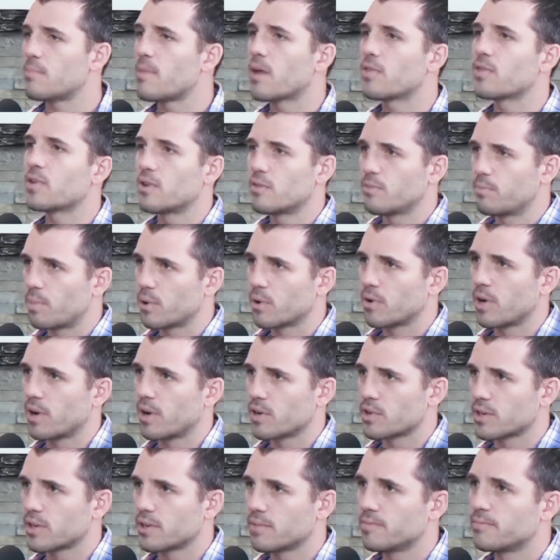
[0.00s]
a method of
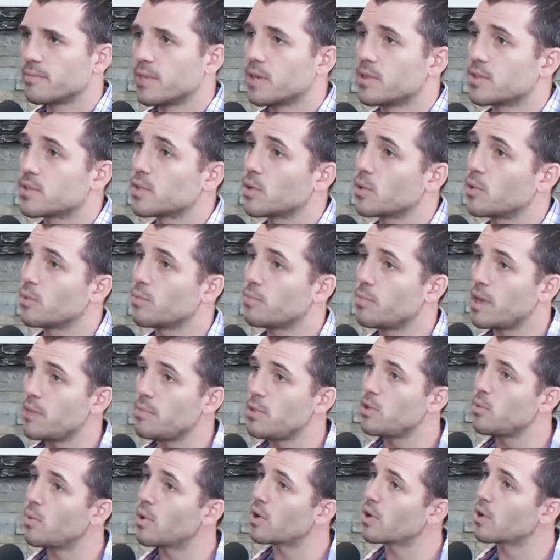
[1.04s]
progression. And so maybe
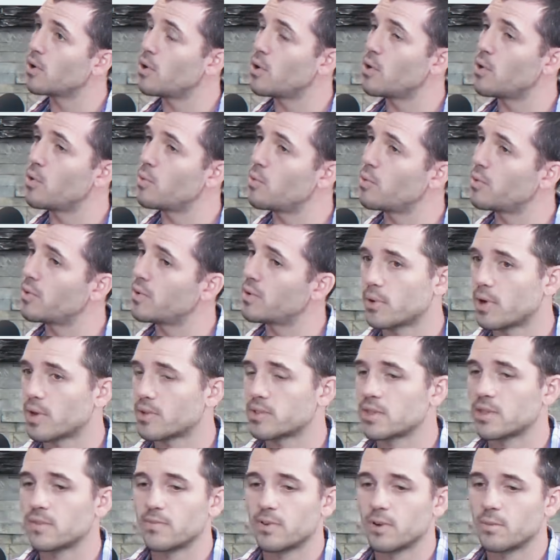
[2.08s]
you want to go
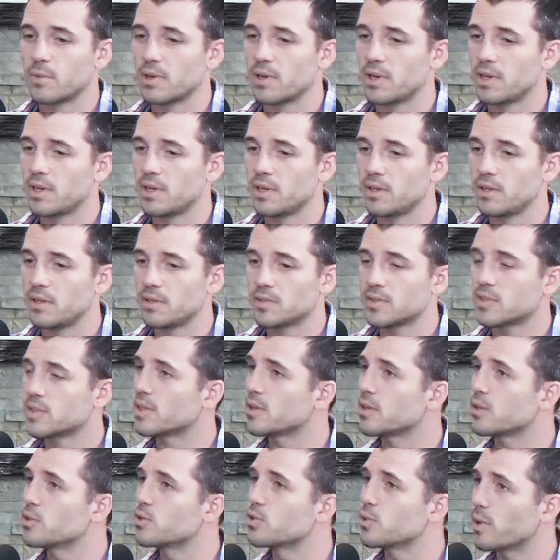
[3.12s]
progressing from a
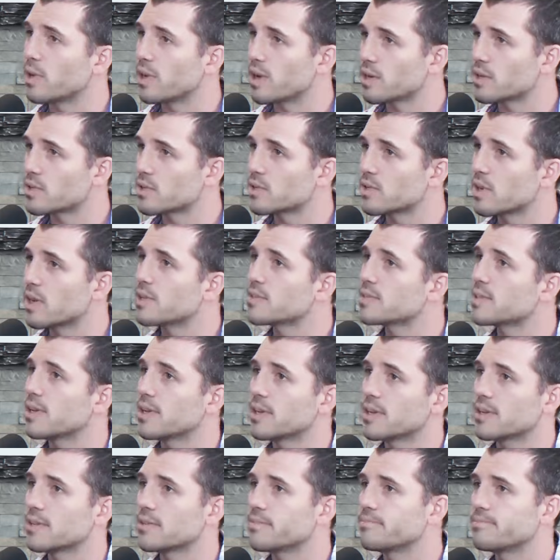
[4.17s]
single joint exercise
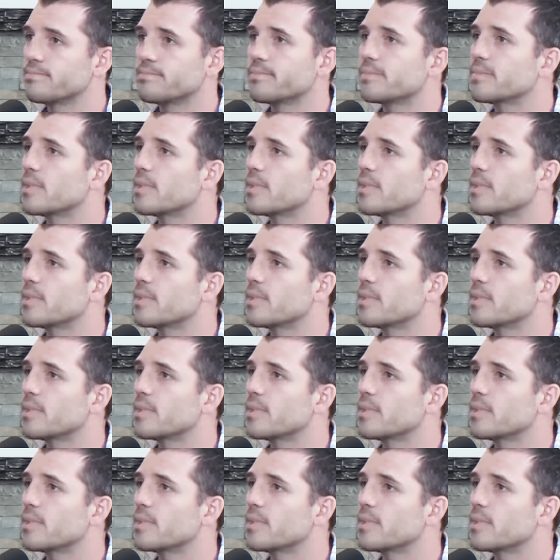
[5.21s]
like a